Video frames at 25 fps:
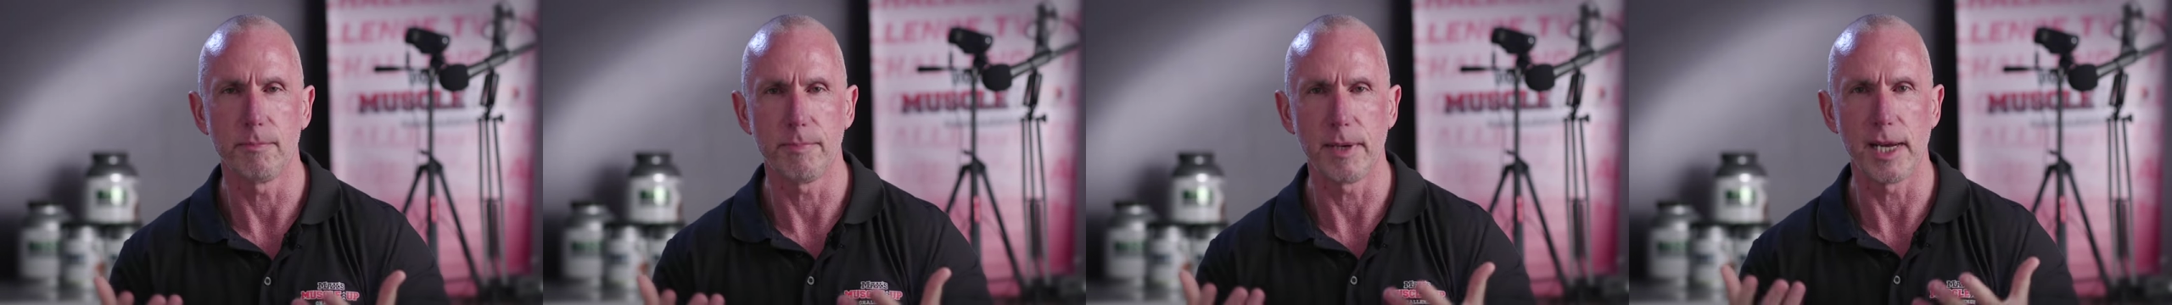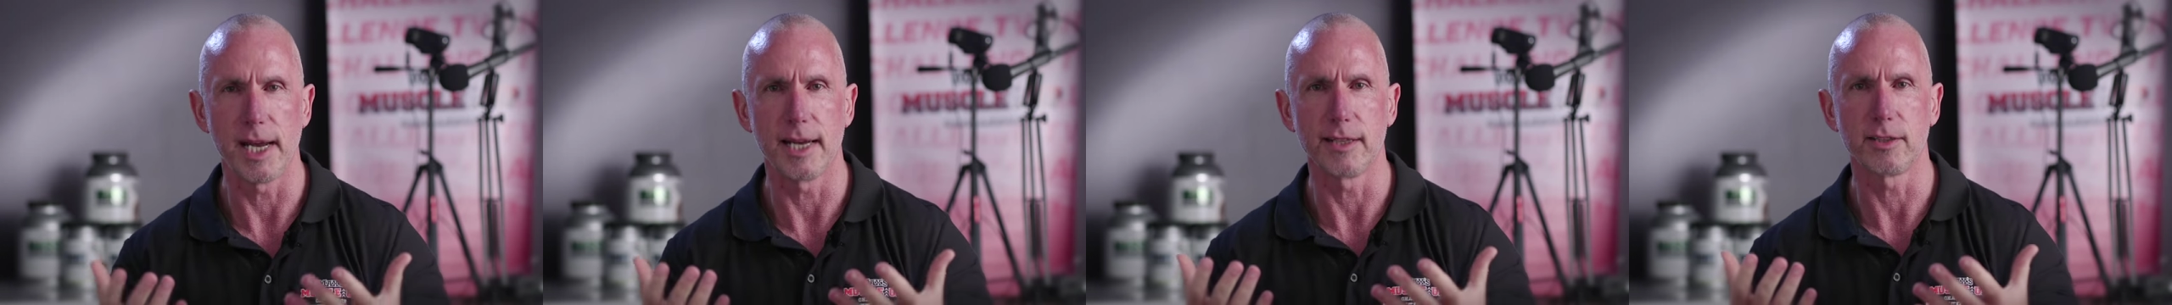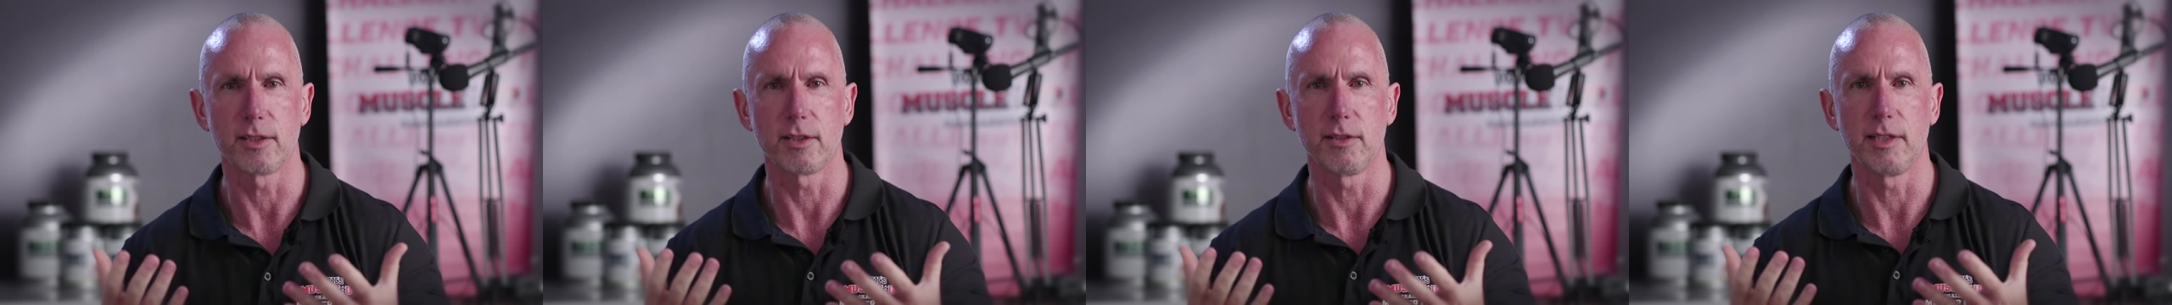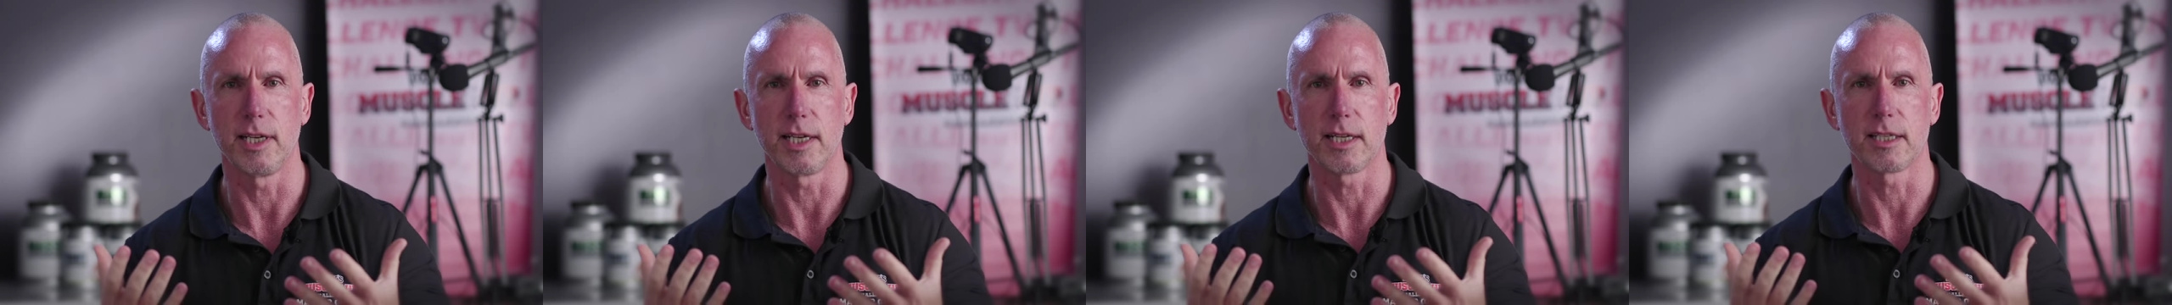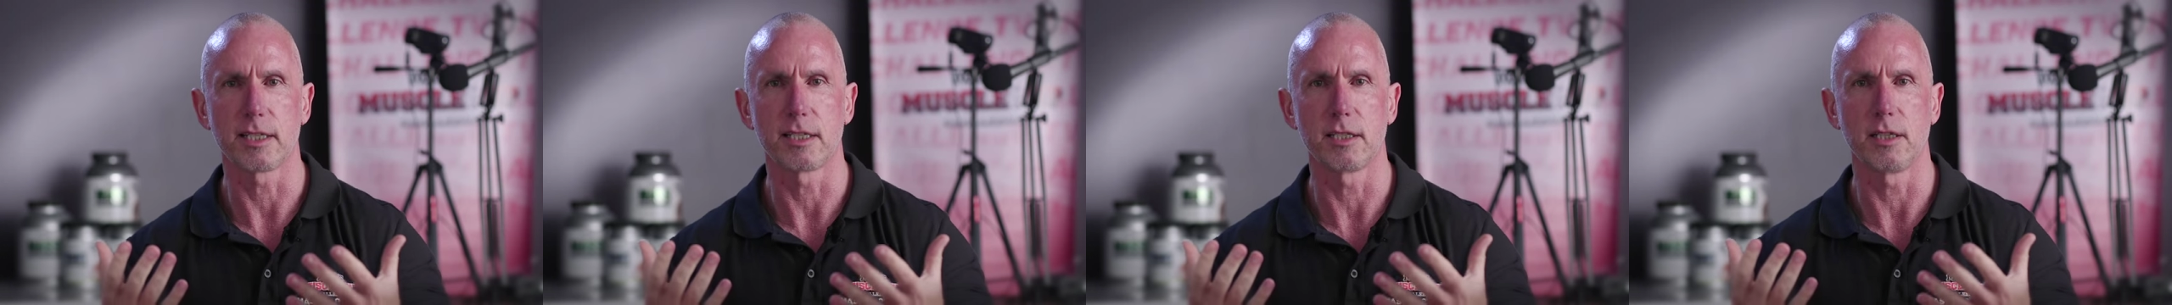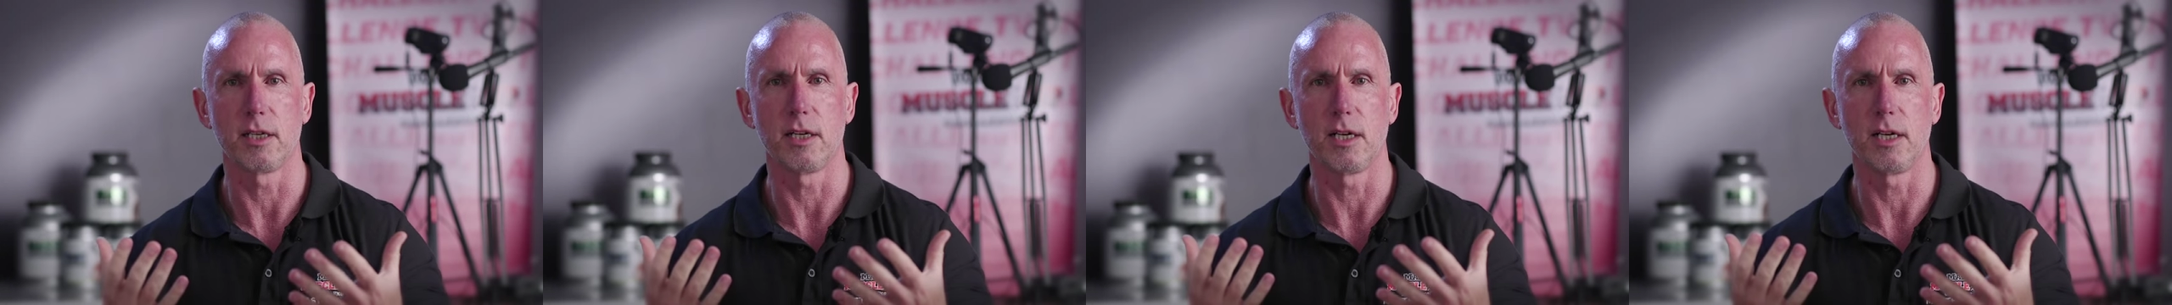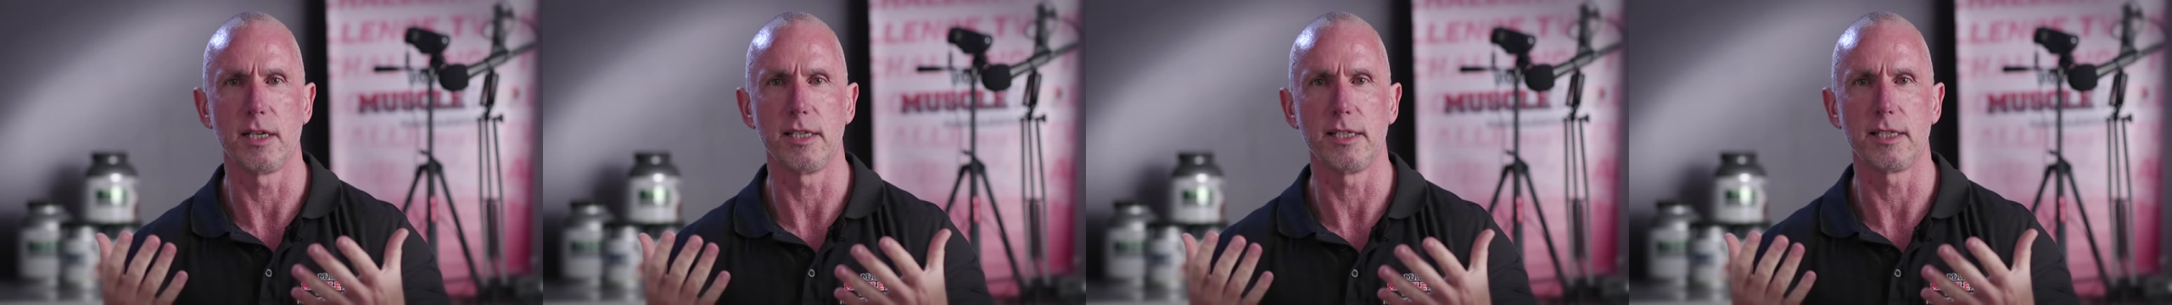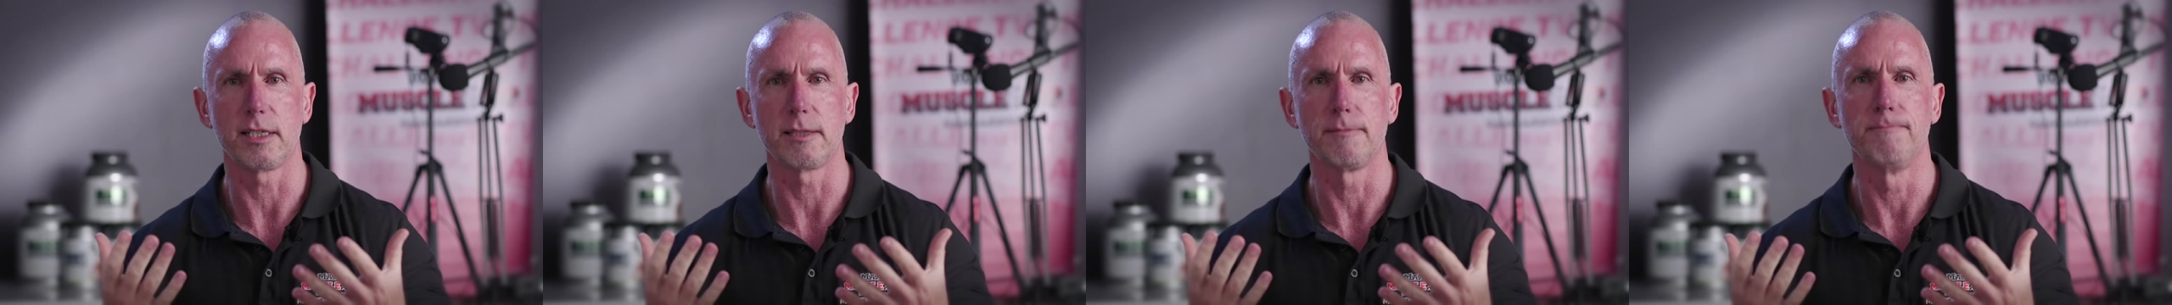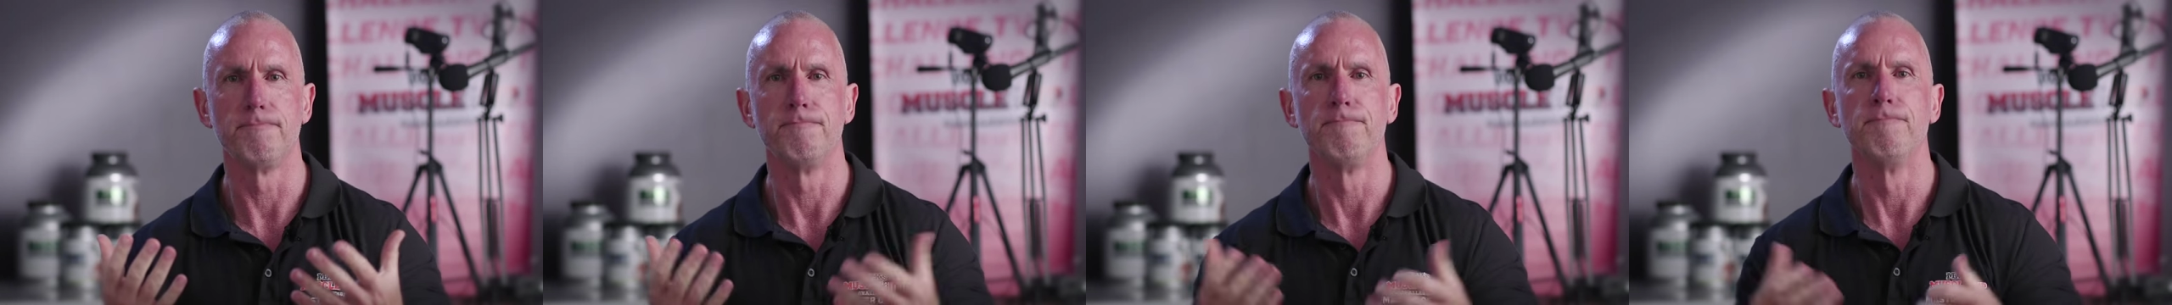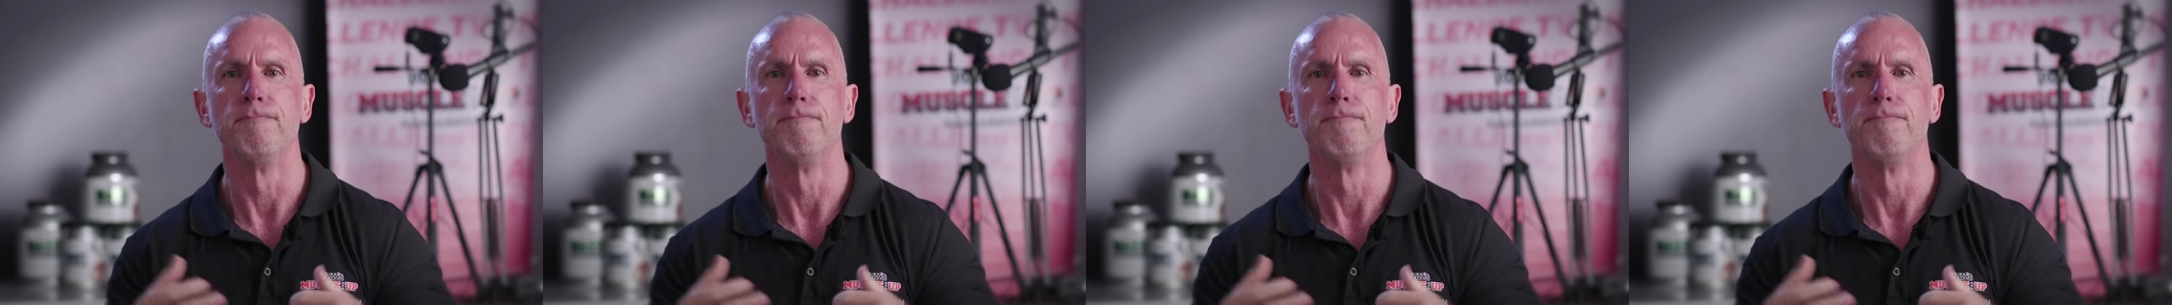pounds on exercise,